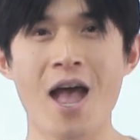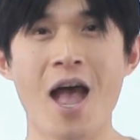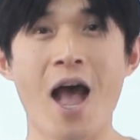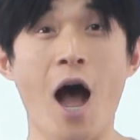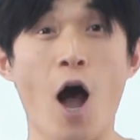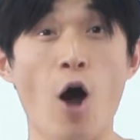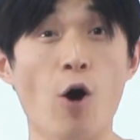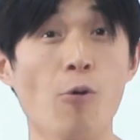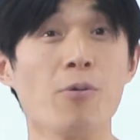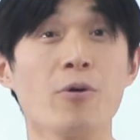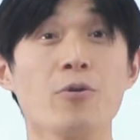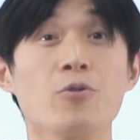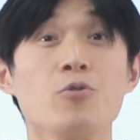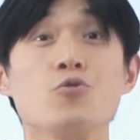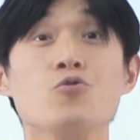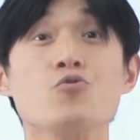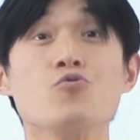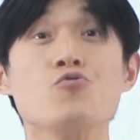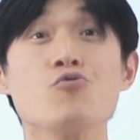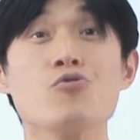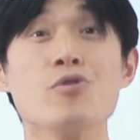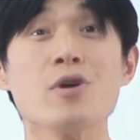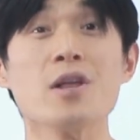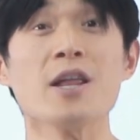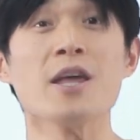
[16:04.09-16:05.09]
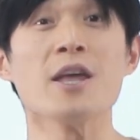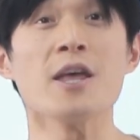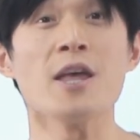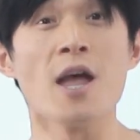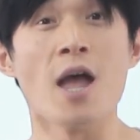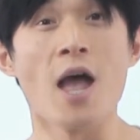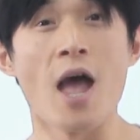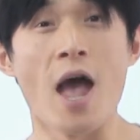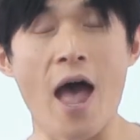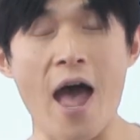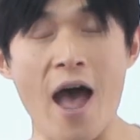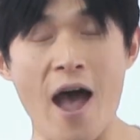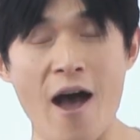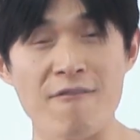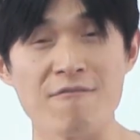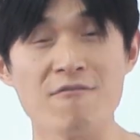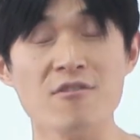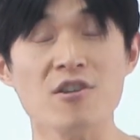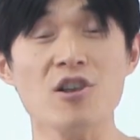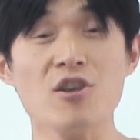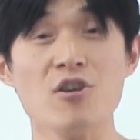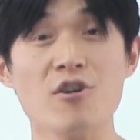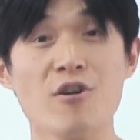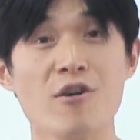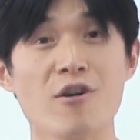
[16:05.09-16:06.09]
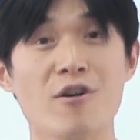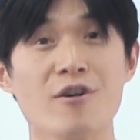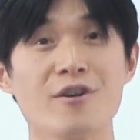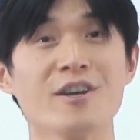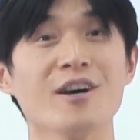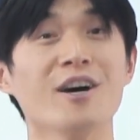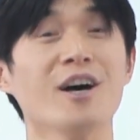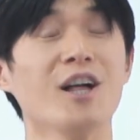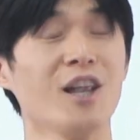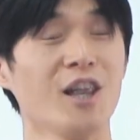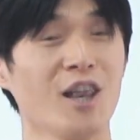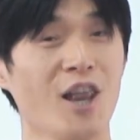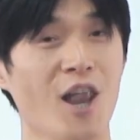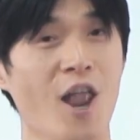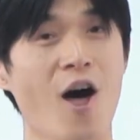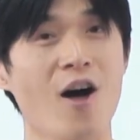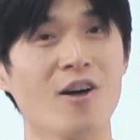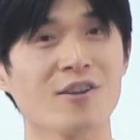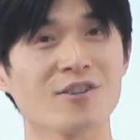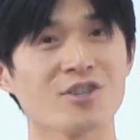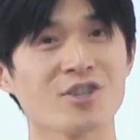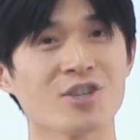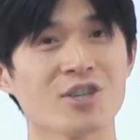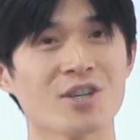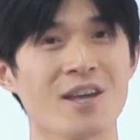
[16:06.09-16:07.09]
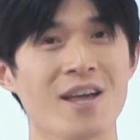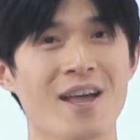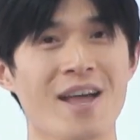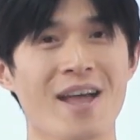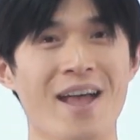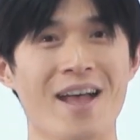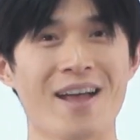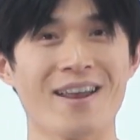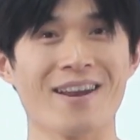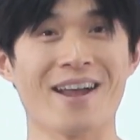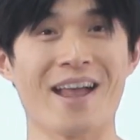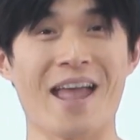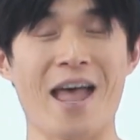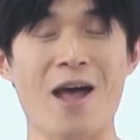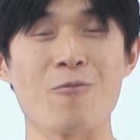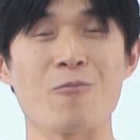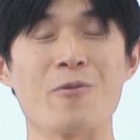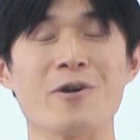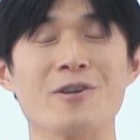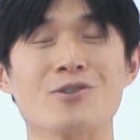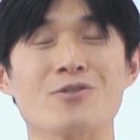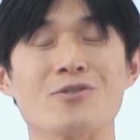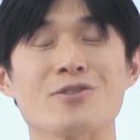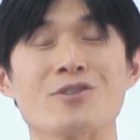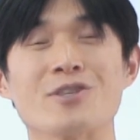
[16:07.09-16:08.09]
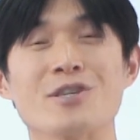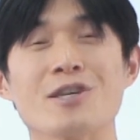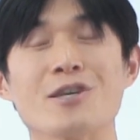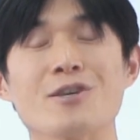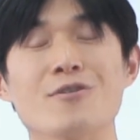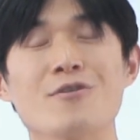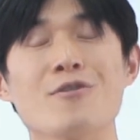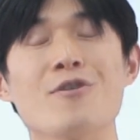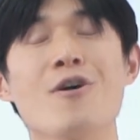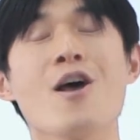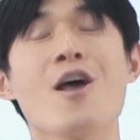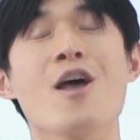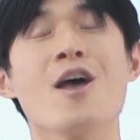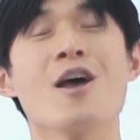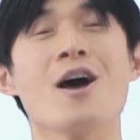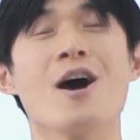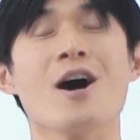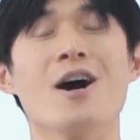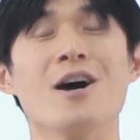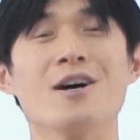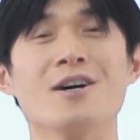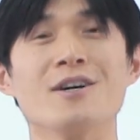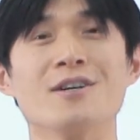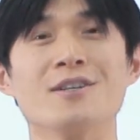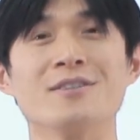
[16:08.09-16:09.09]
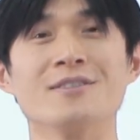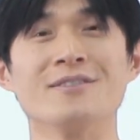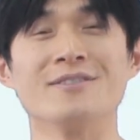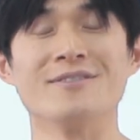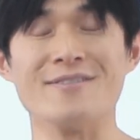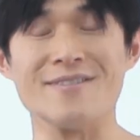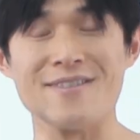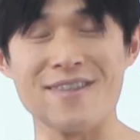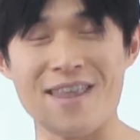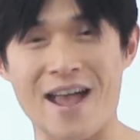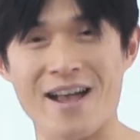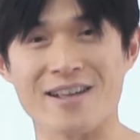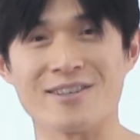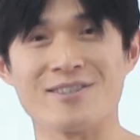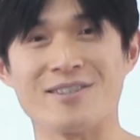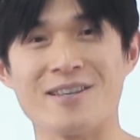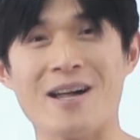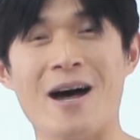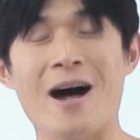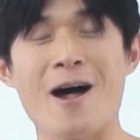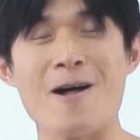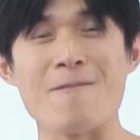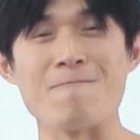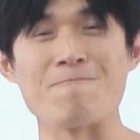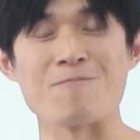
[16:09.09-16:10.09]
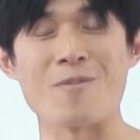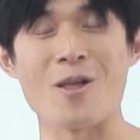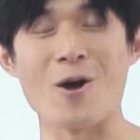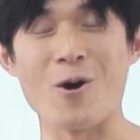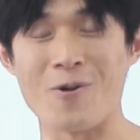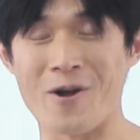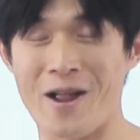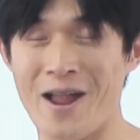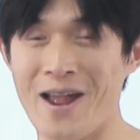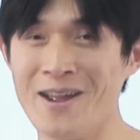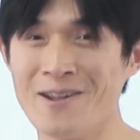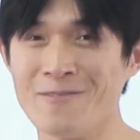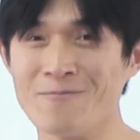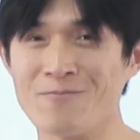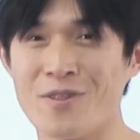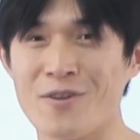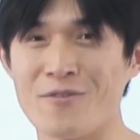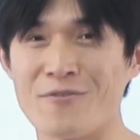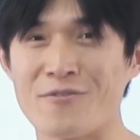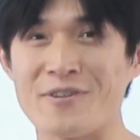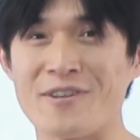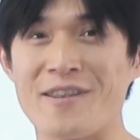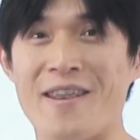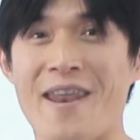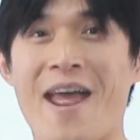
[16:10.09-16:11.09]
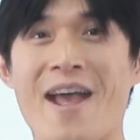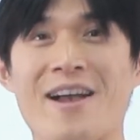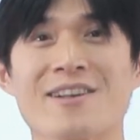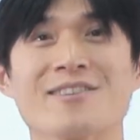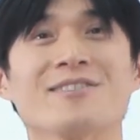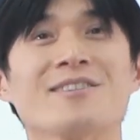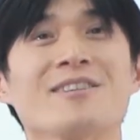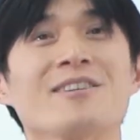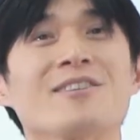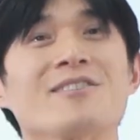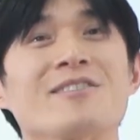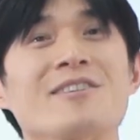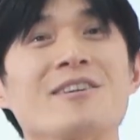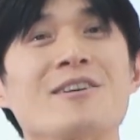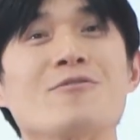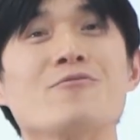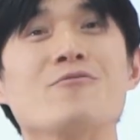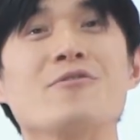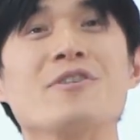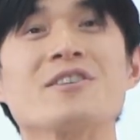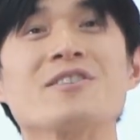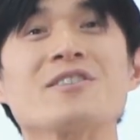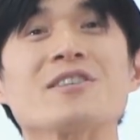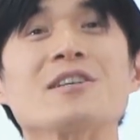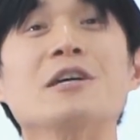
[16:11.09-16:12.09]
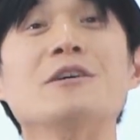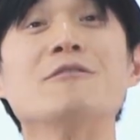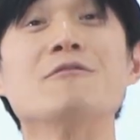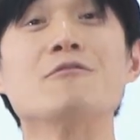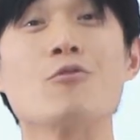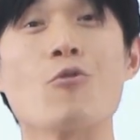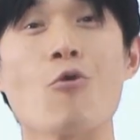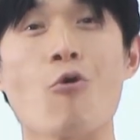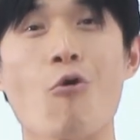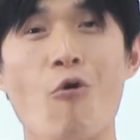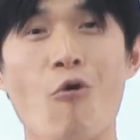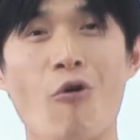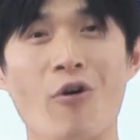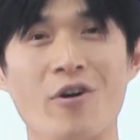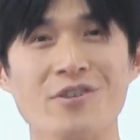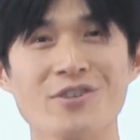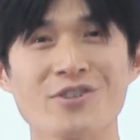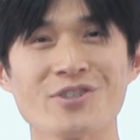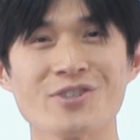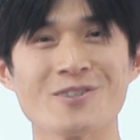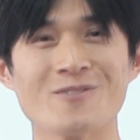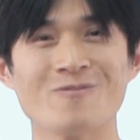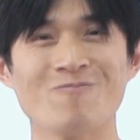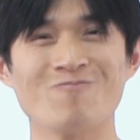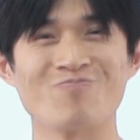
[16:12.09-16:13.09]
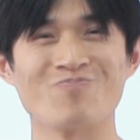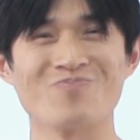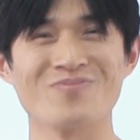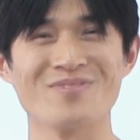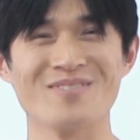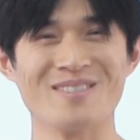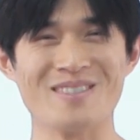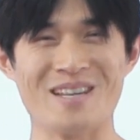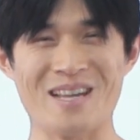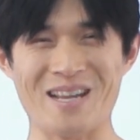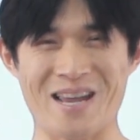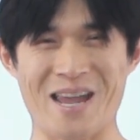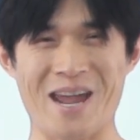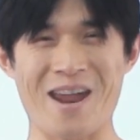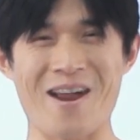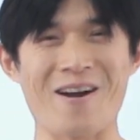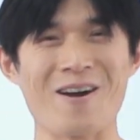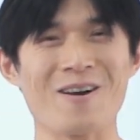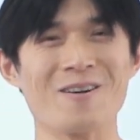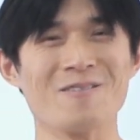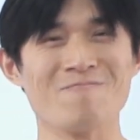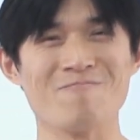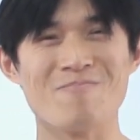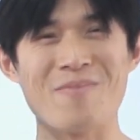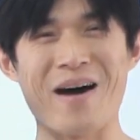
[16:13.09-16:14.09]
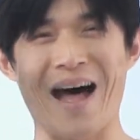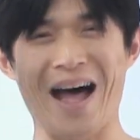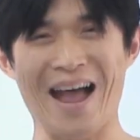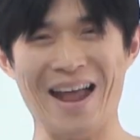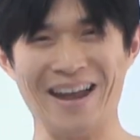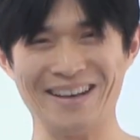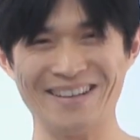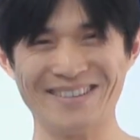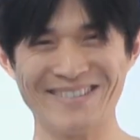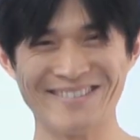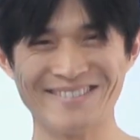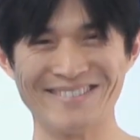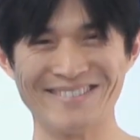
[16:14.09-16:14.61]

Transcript: I hope you really have learned a lot. And I can't wait to see you next time, okay? For next series of course. Take care. Bye.